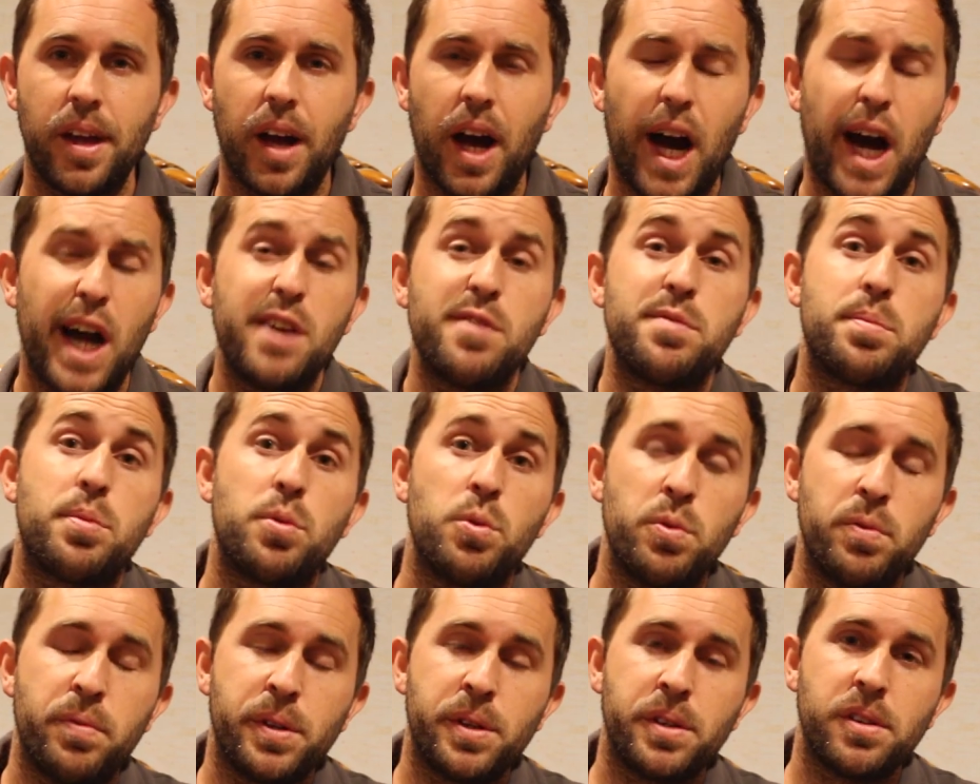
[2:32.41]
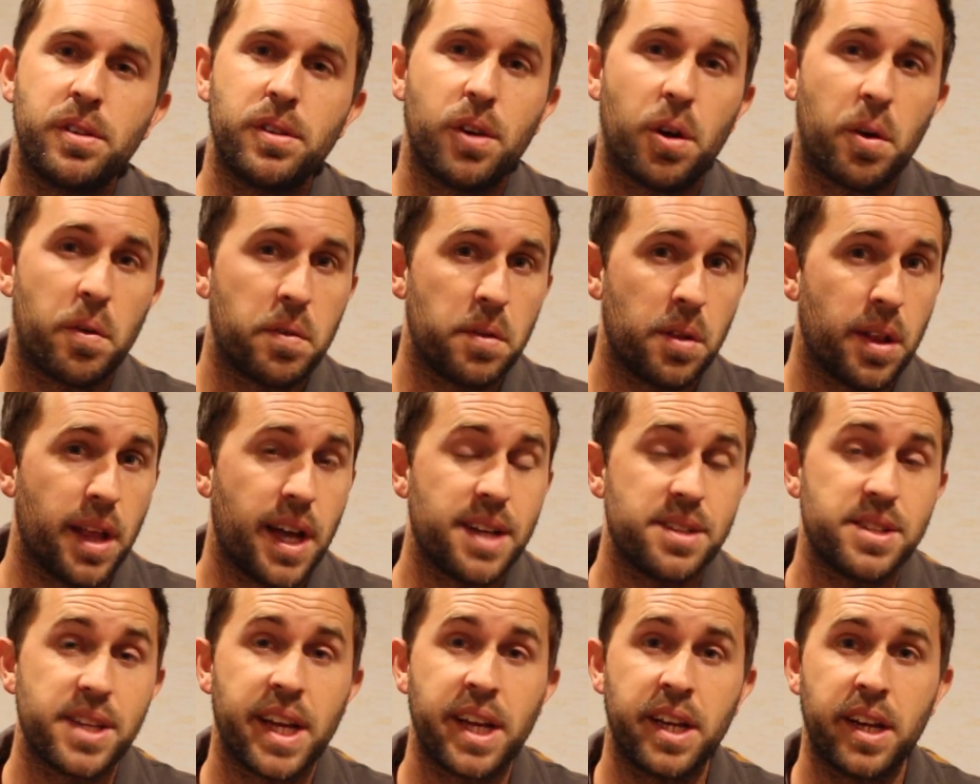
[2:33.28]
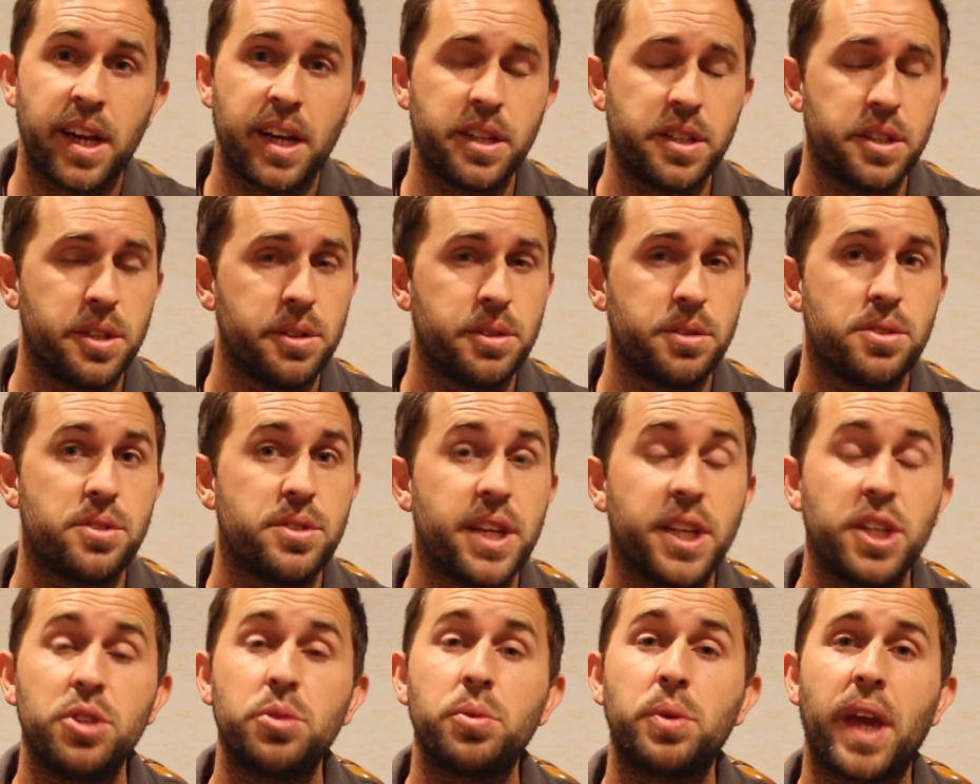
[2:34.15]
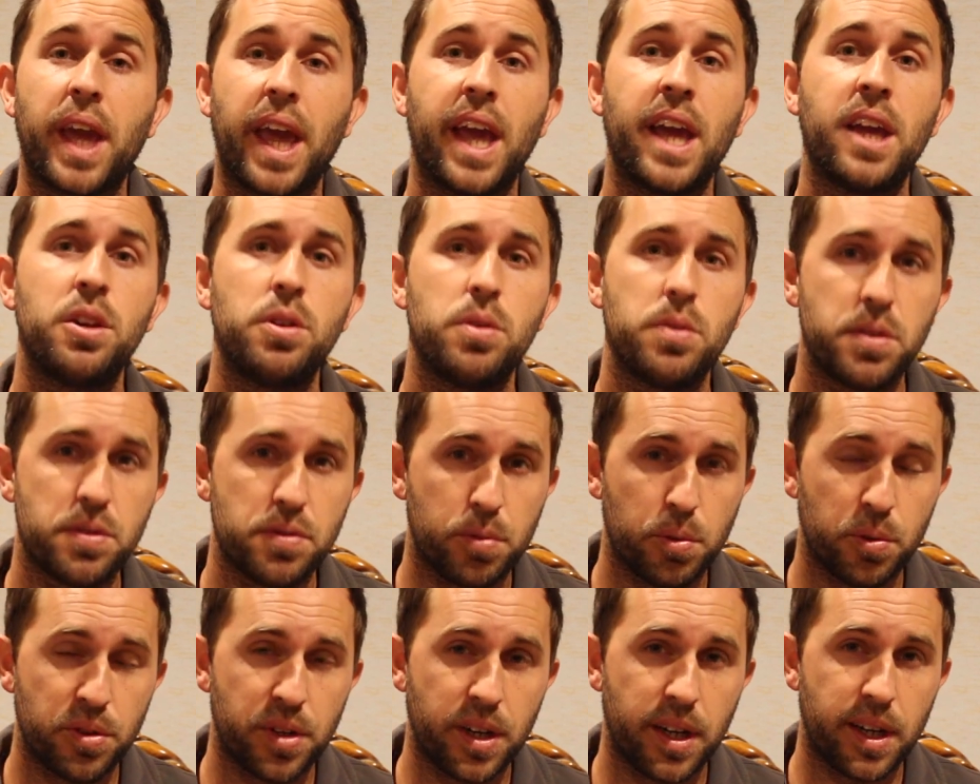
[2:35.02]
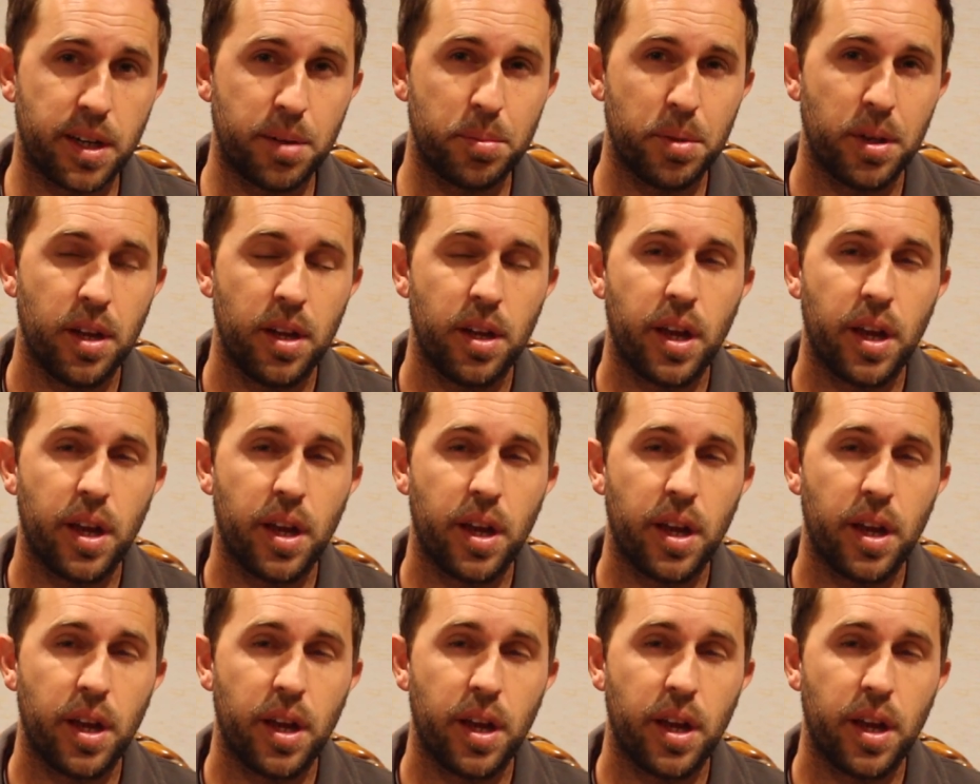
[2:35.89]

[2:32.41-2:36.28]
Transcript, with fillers: I've proven over the last eight, nine years that you can do this full-time.